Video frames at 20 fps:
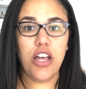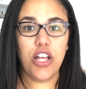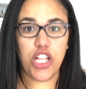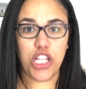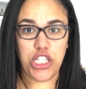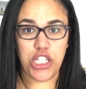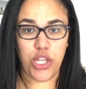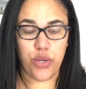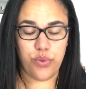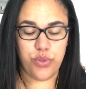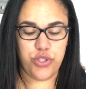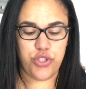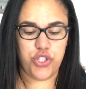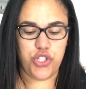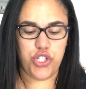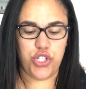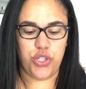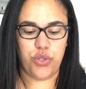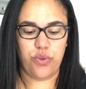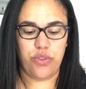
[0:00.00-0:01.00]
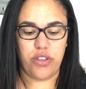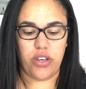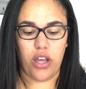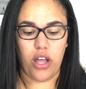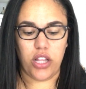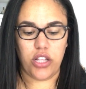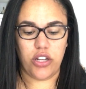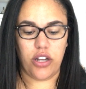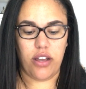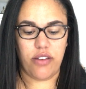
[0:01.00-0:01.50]
close to the
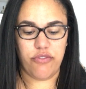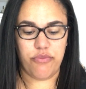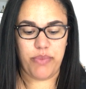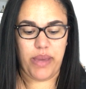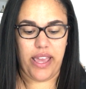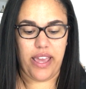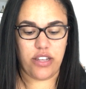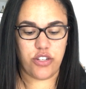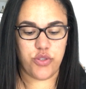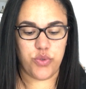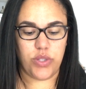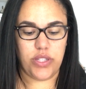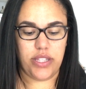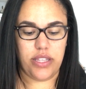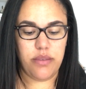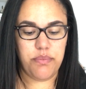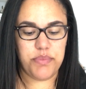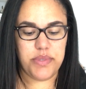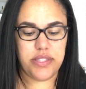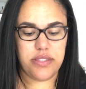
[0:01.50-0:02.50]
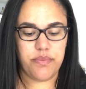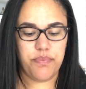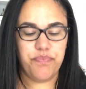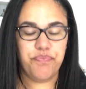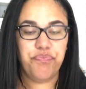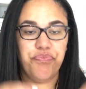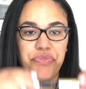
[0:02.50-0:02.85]
color of my actual lips.